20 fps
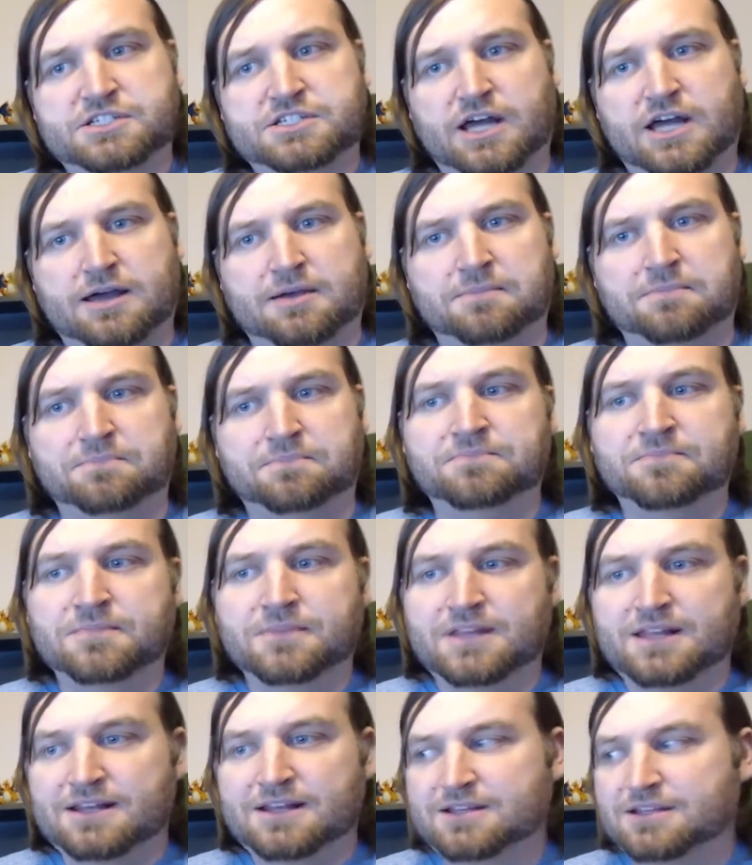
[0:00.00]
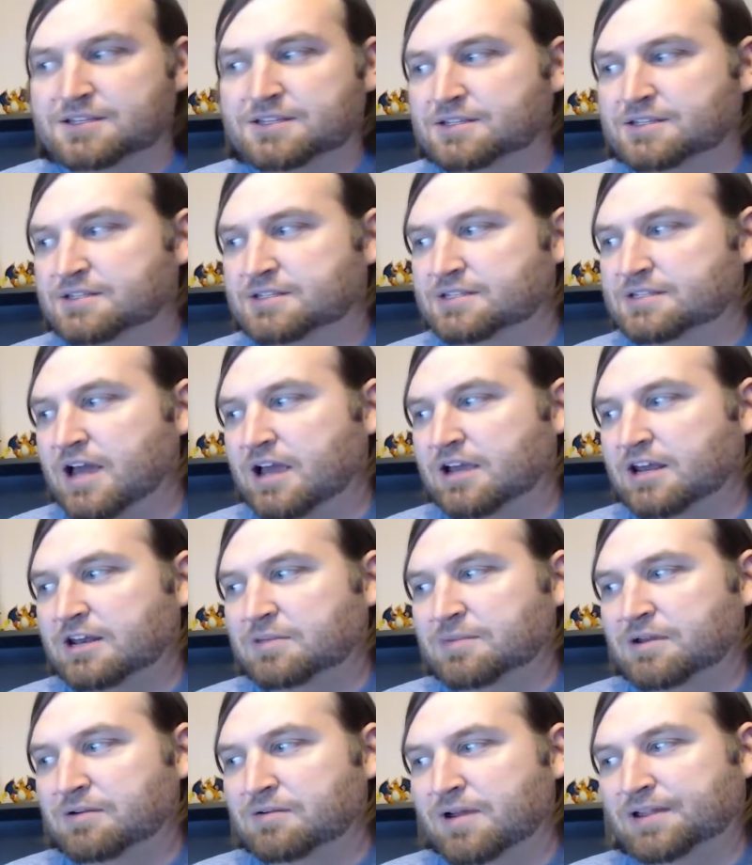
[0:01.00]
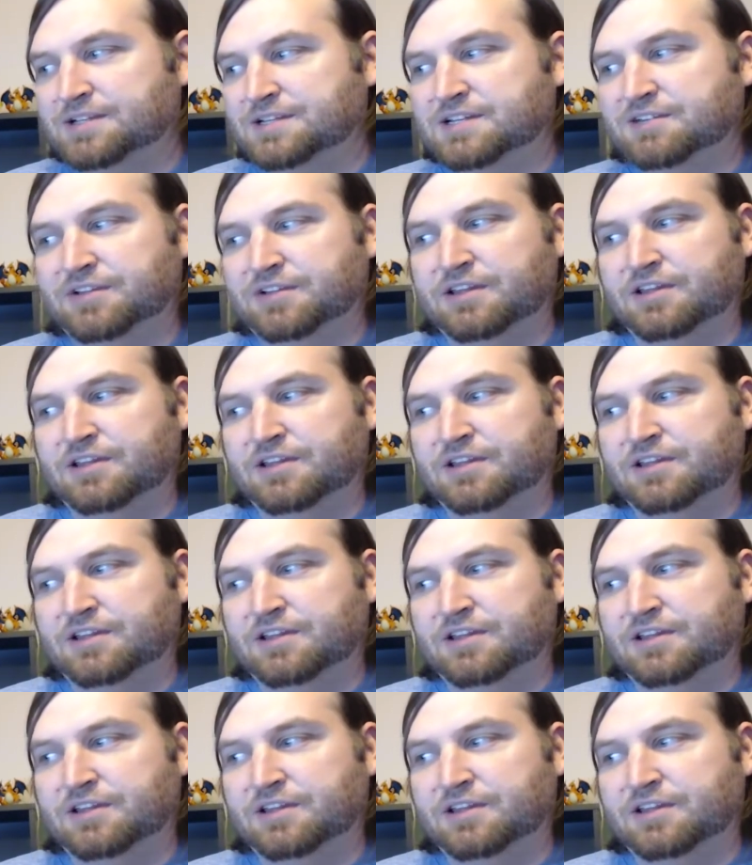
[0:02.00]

It's not going to be a relatively